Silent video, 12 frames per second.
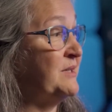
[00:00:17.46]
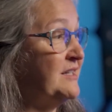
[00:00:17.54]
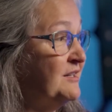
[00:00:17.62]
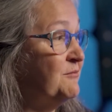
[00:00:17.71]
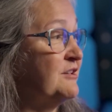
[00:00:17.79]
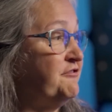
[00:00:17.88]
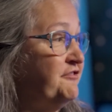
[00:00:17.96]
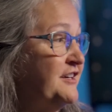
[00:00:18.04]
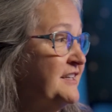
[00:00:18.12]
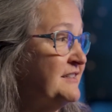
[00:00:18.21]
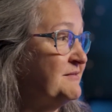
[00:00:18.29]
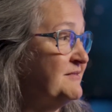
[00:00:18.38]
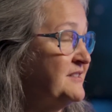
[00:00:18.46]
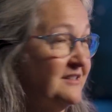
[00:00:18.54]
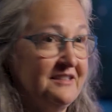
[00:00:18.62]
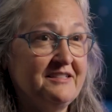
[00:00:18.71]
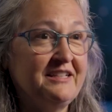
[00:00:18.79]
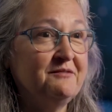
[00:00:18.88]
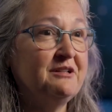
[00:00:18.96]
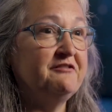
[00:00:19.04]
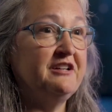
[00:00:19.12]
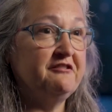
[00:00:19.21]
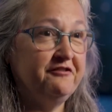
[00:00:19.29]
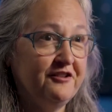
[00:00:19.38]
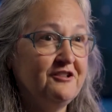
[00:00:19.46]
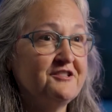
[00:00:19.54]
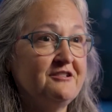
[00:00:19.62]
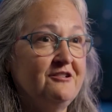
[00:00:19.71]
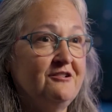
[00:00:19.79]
But he didn't want to find duds, he didn't want to find false